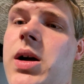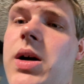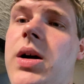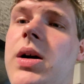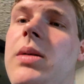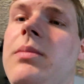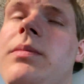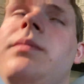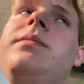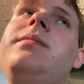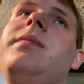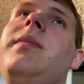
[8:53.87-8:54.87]

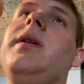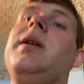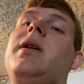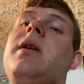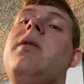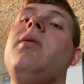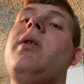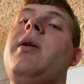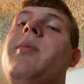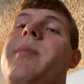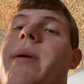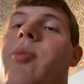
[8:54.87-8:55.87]
I'm
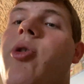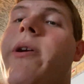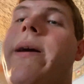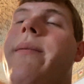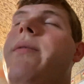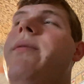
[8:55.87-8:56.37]
a big Mortal Kombat